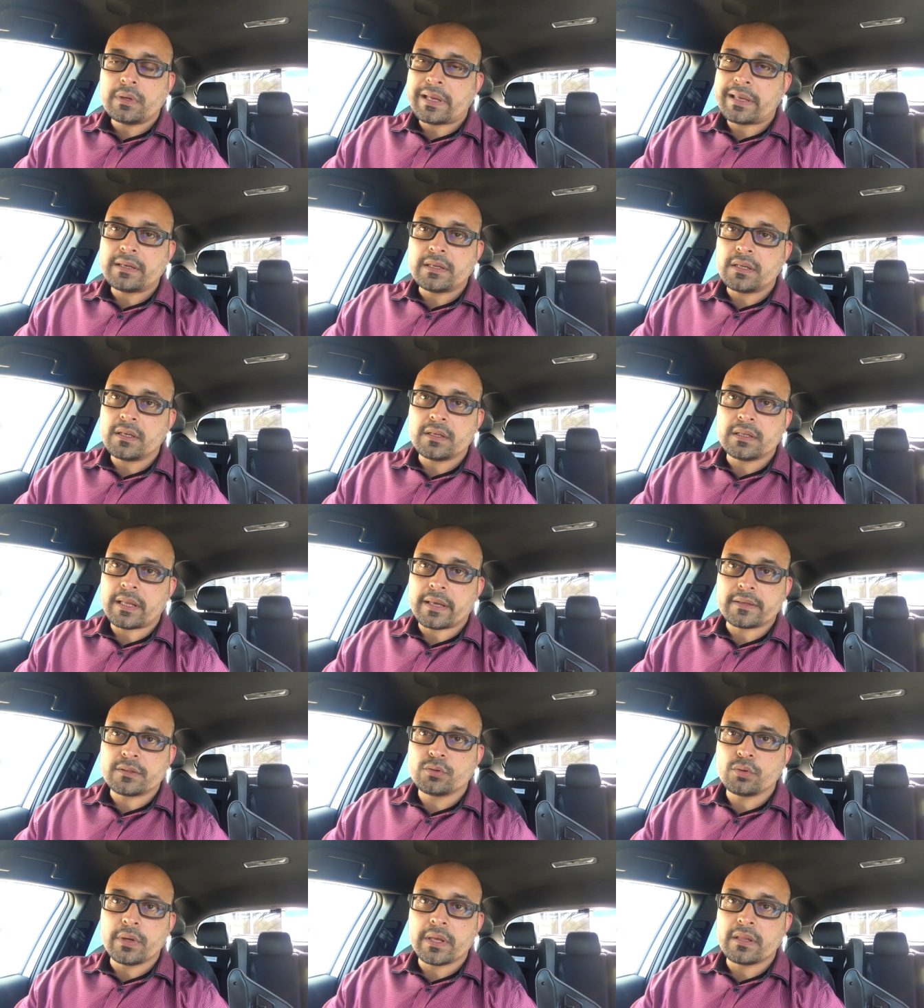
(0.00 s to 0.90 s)
any
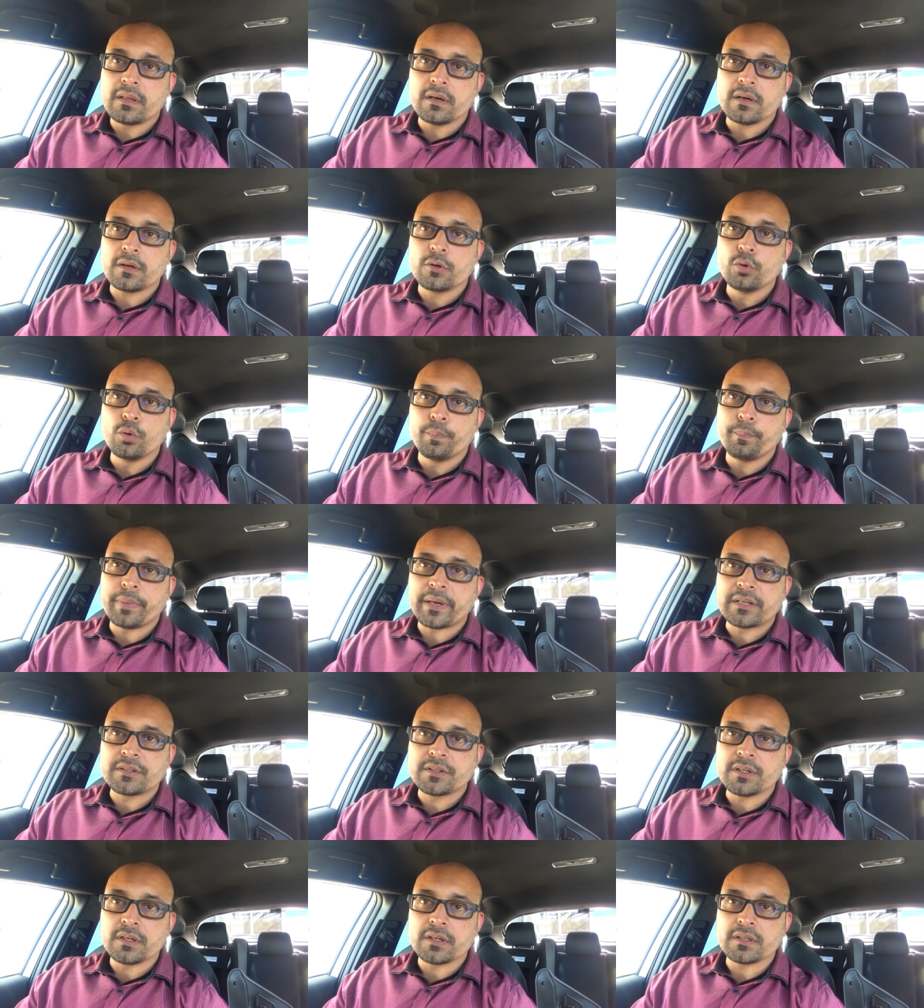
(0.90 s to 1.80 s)
together group
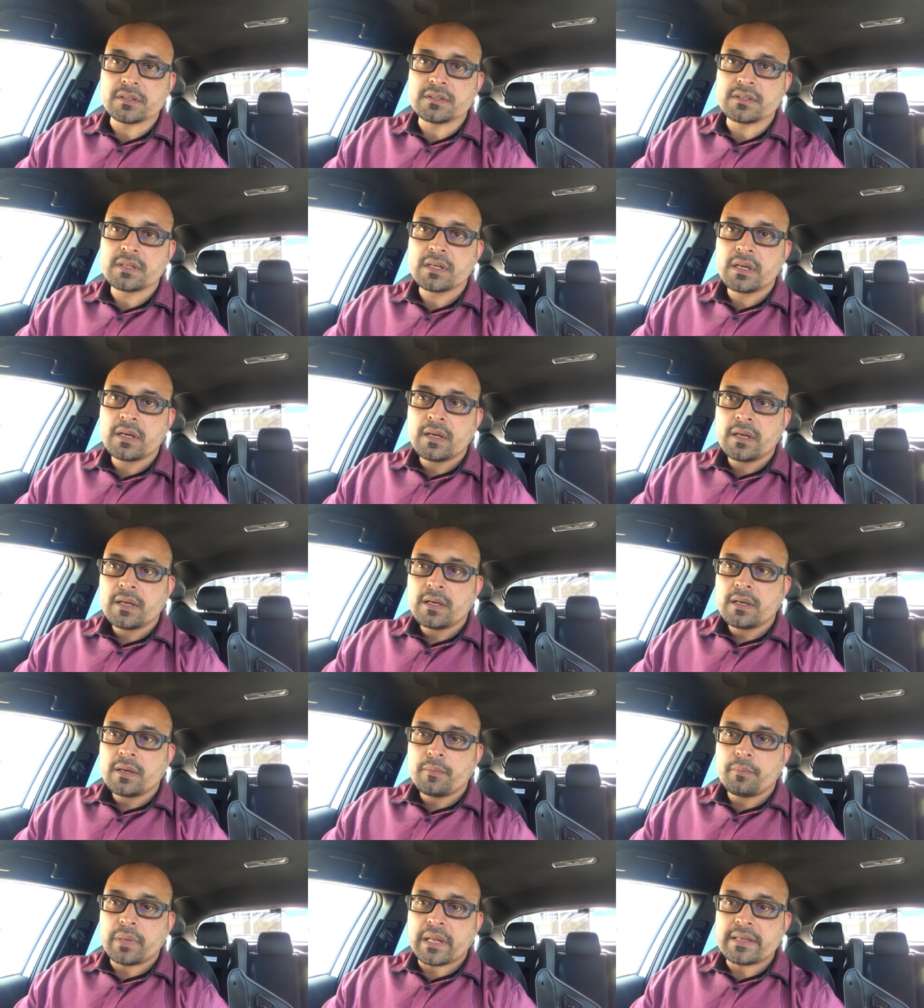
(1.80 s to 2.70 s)
pictures,
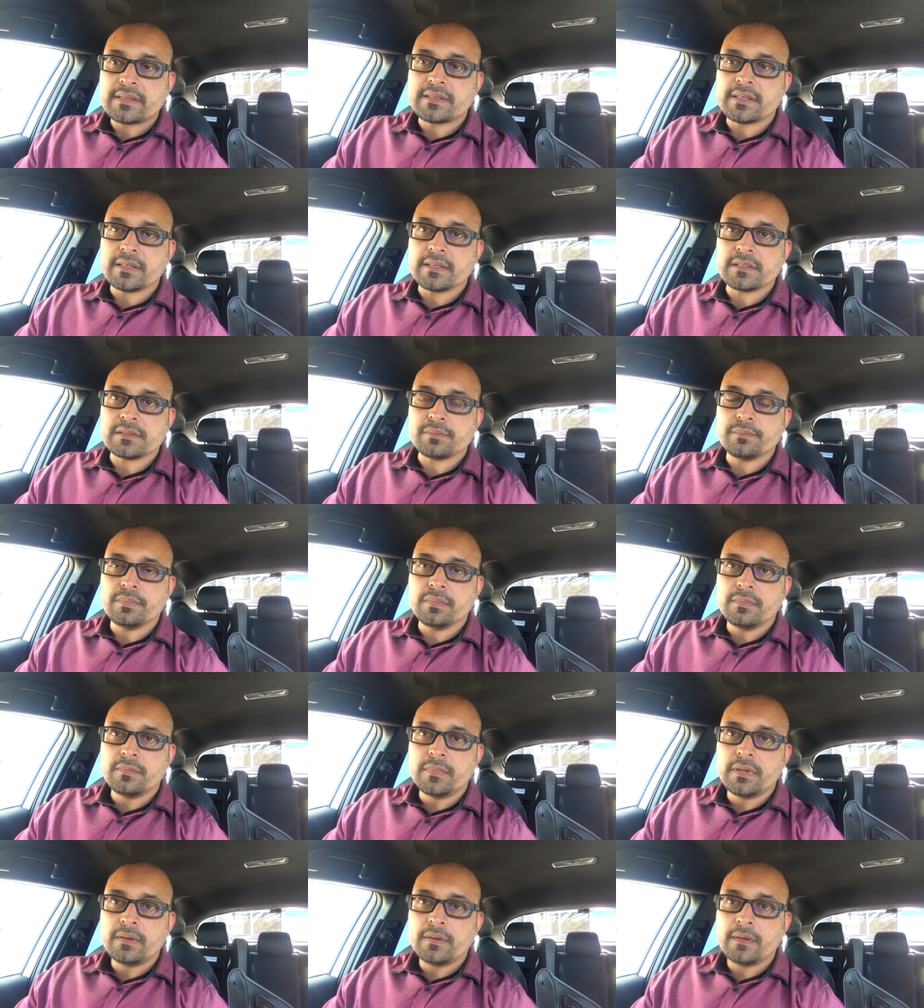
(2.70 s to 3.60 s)
places
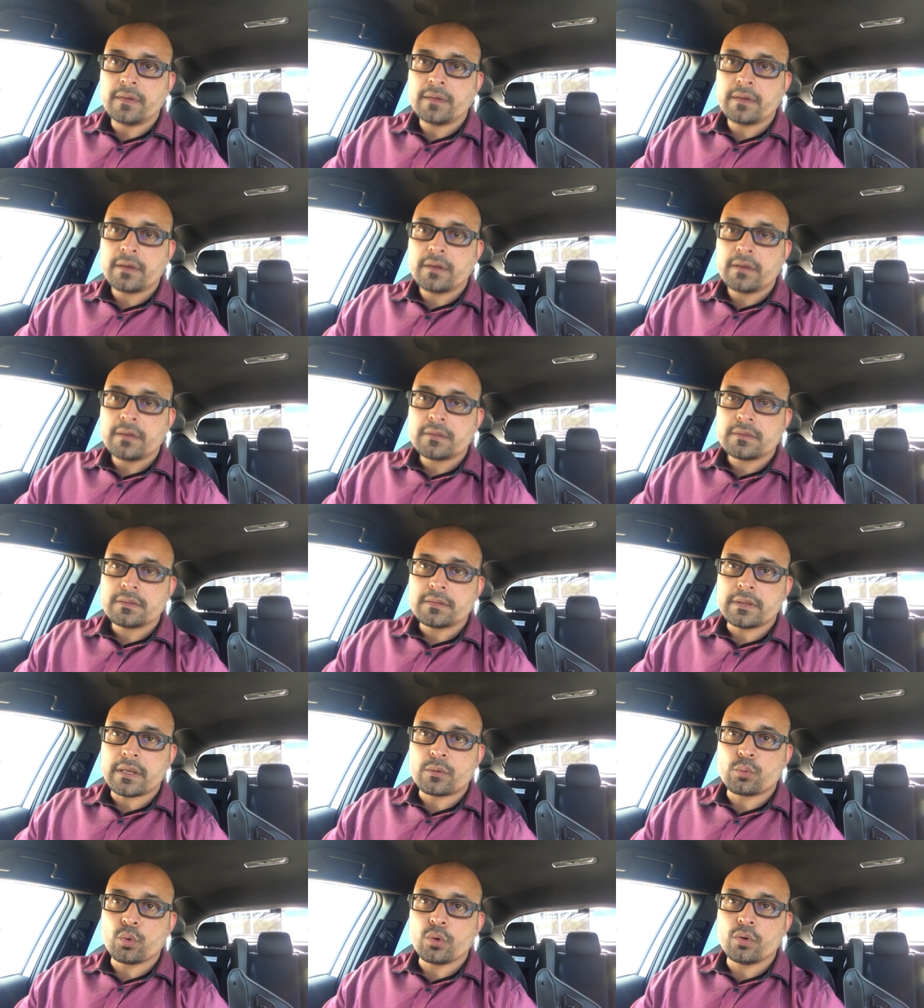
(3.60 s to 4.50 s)

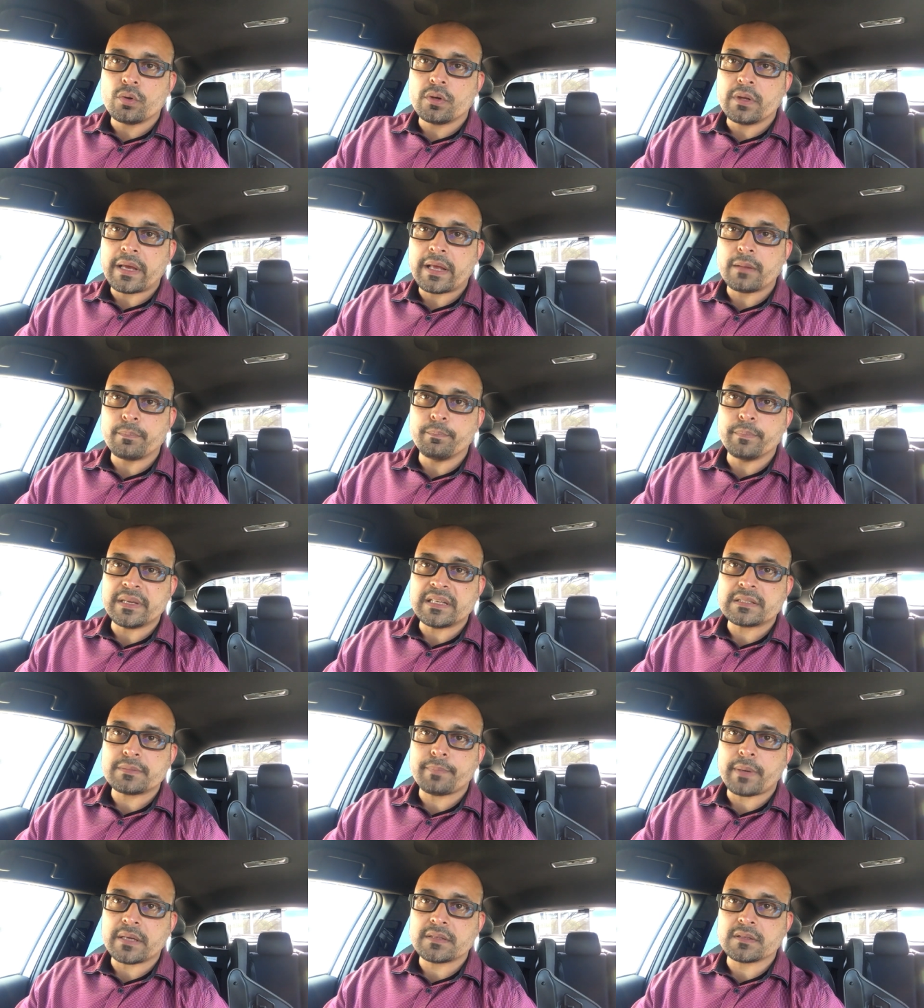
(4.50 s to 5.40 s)
that would help me
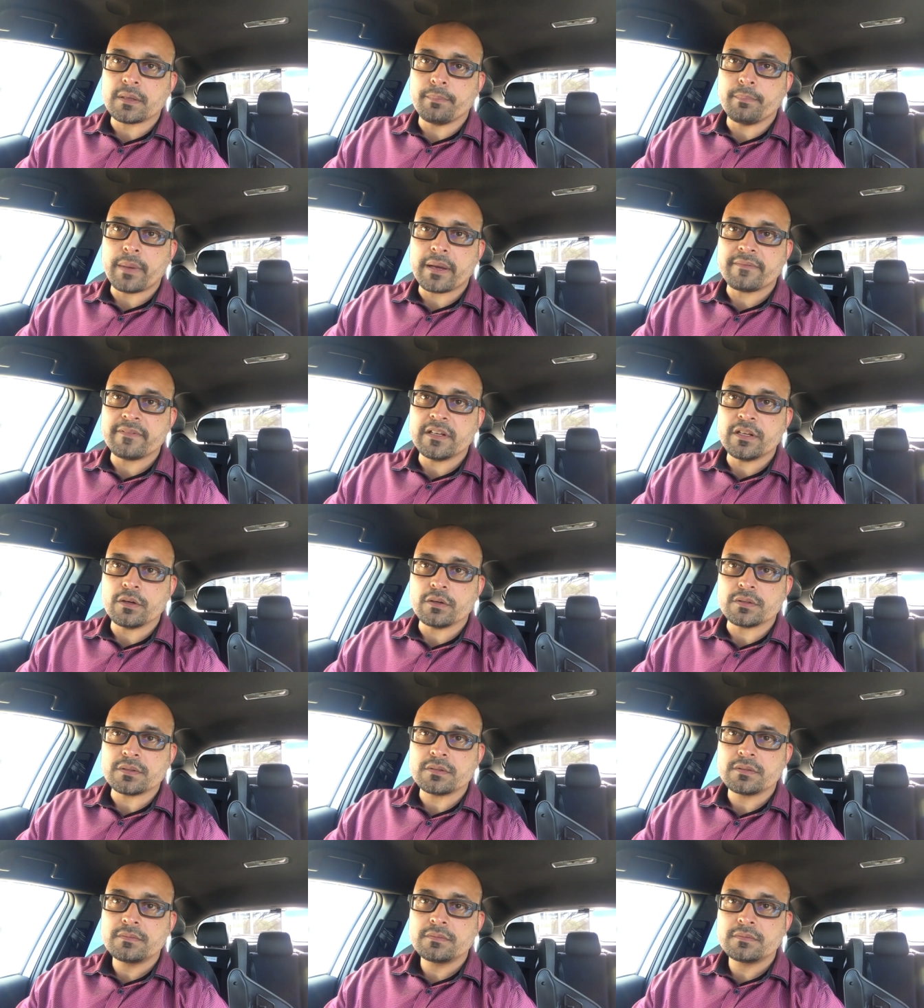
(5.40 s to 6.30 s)
spice up my
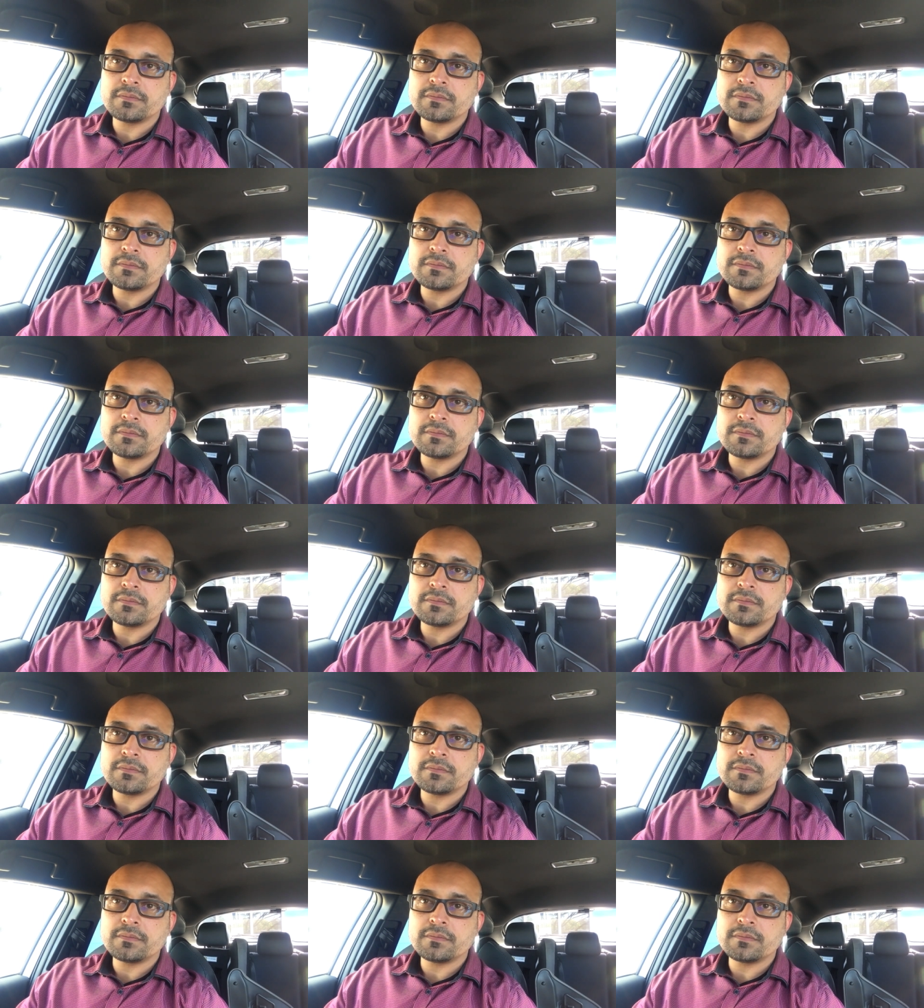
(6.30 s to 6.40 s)
videos.